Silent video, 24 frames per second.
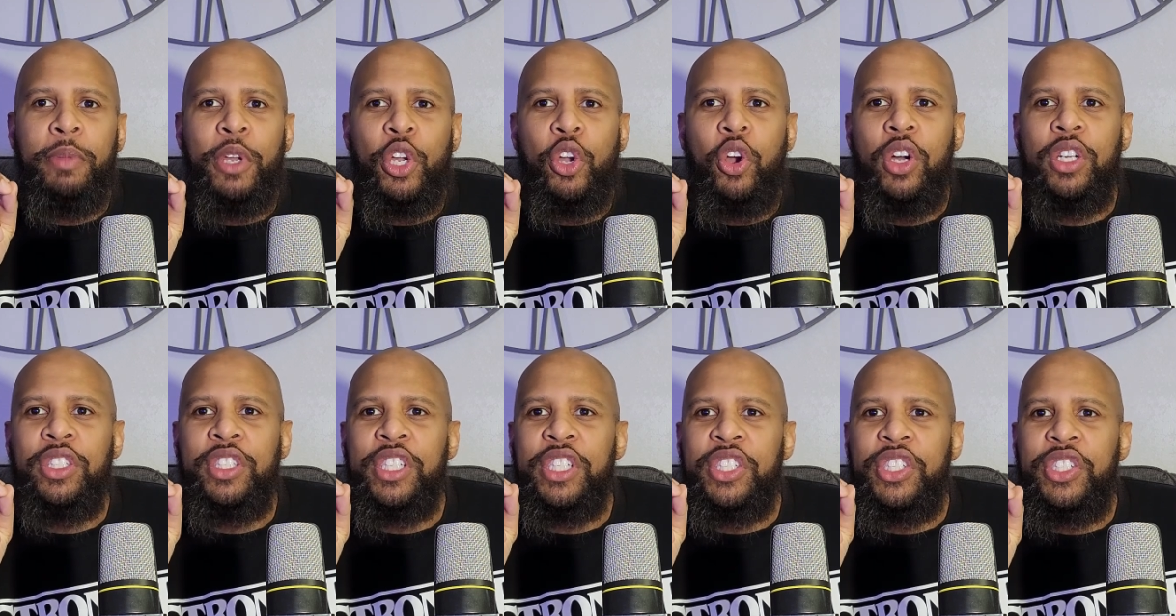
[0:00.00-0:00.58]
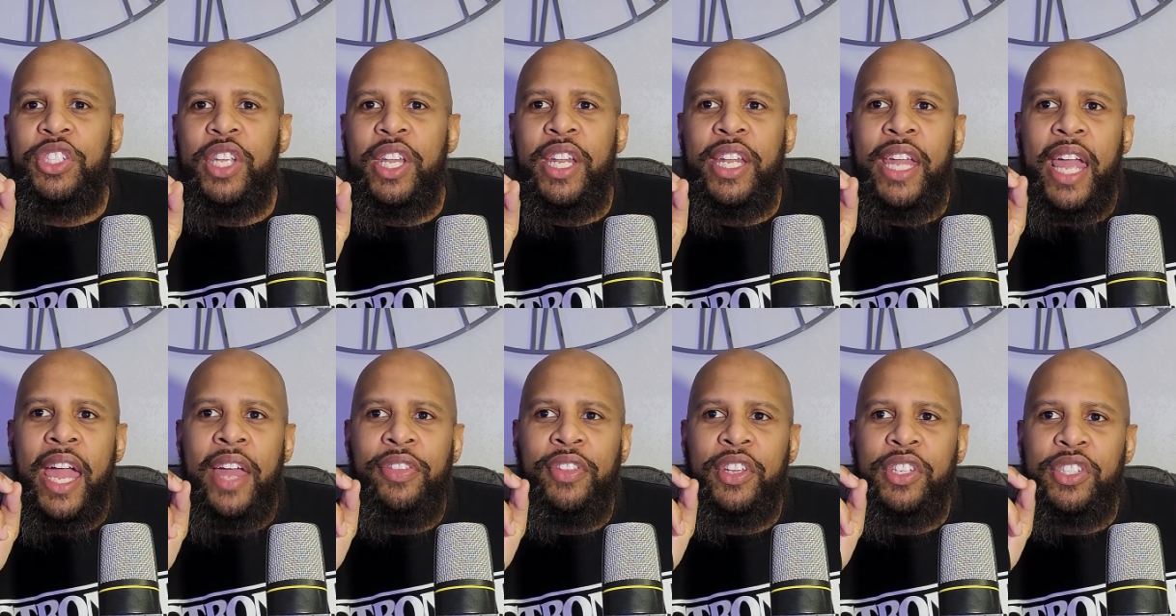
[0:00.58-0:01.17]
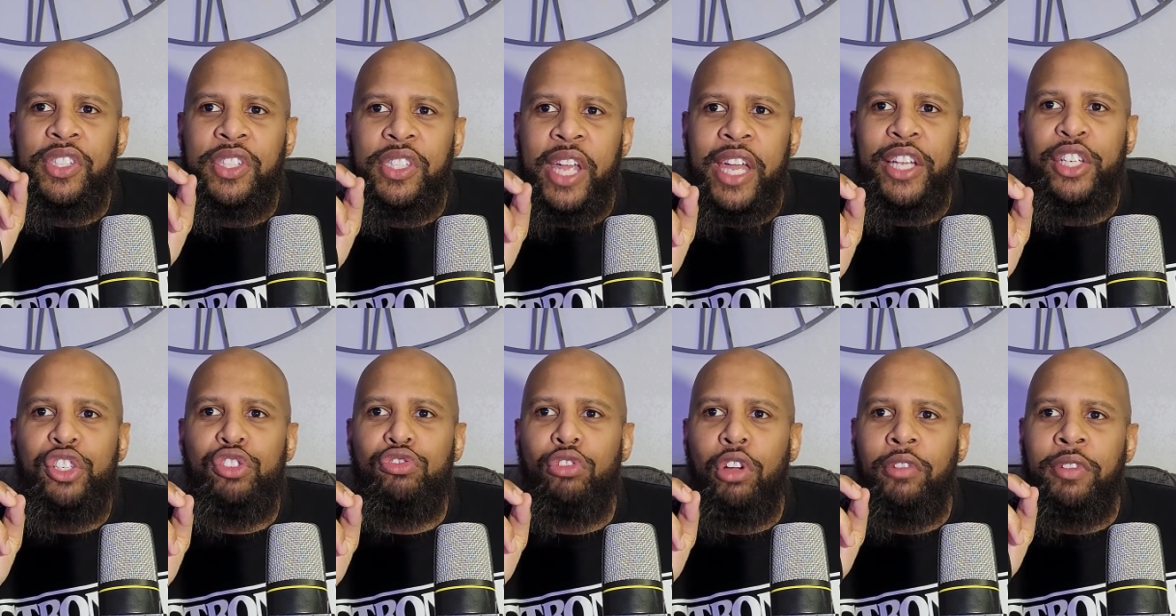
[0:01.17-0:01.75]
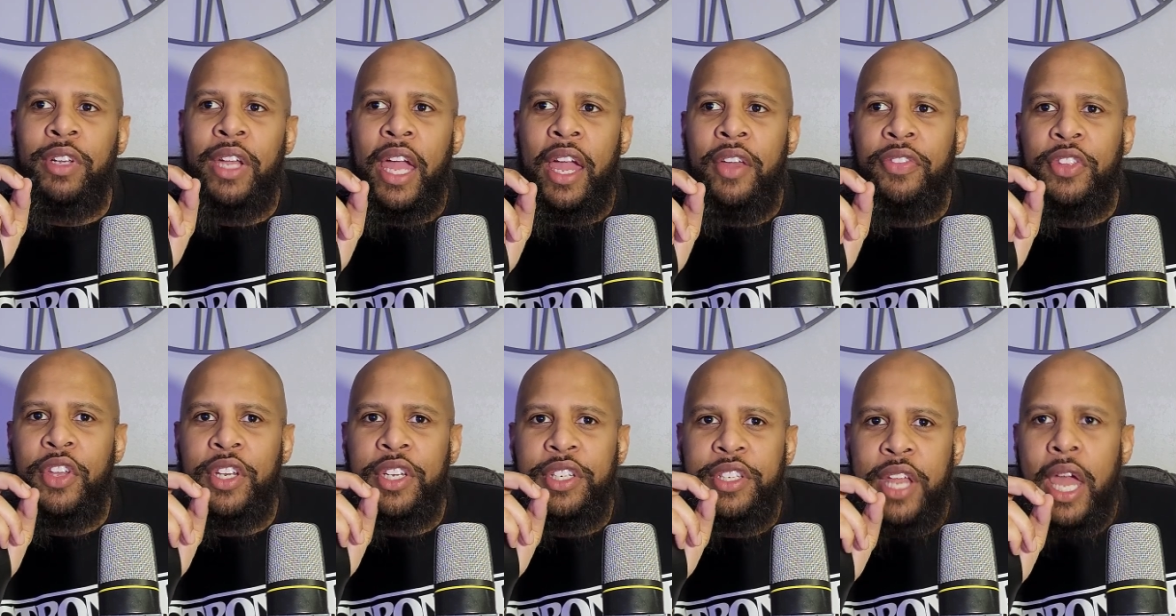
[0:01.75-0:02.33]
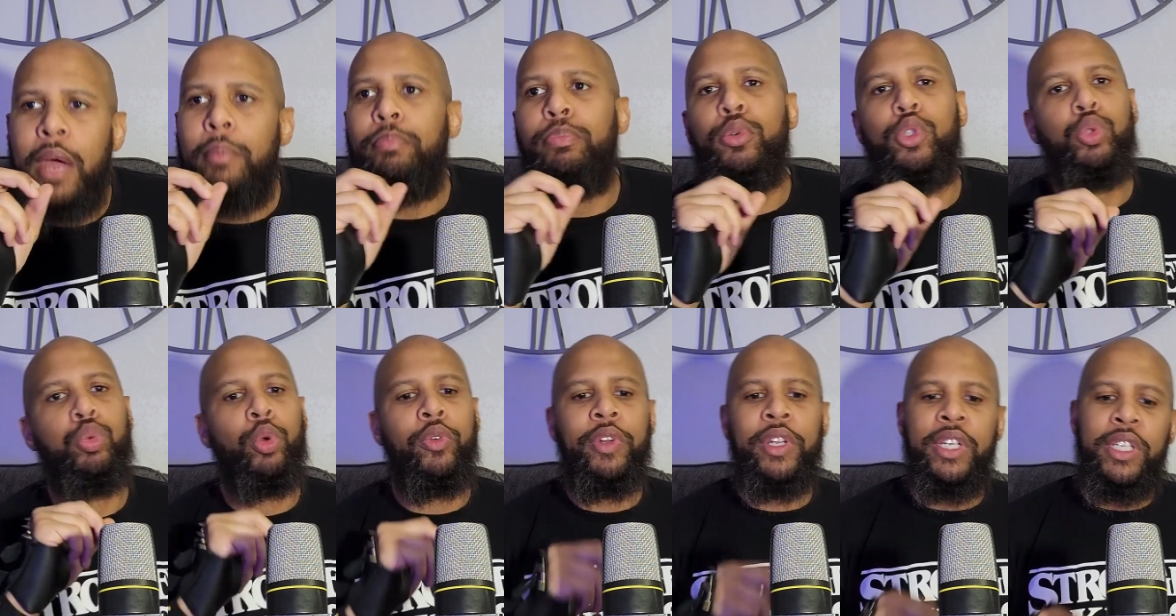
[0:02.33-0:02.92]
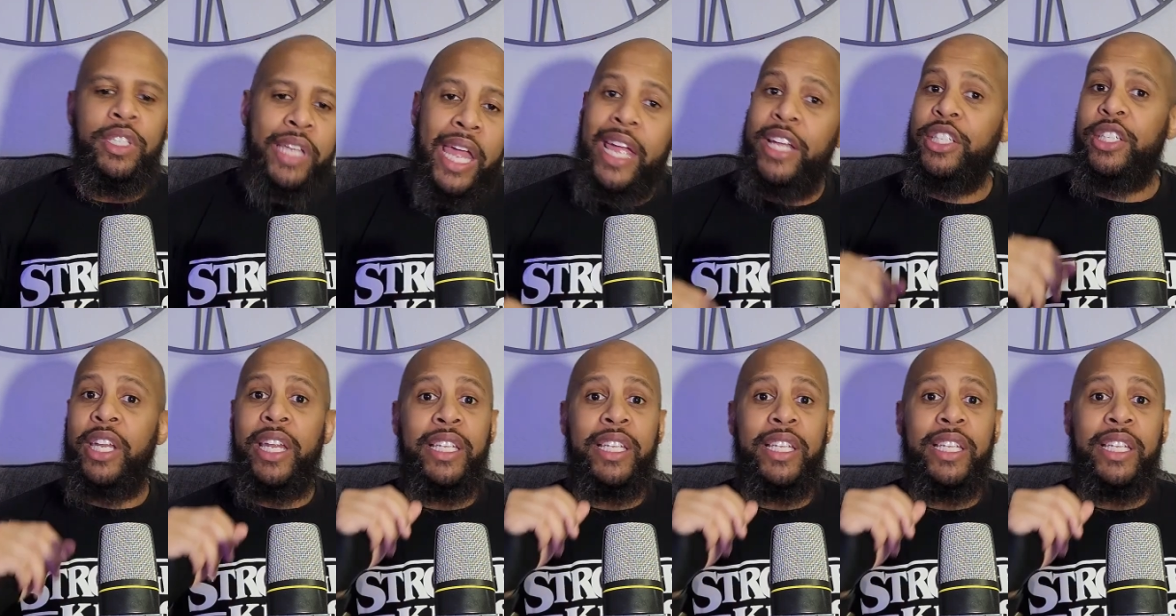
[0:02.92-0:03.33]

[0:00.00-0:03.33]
because the city and the sanctuary and the temples were in danger.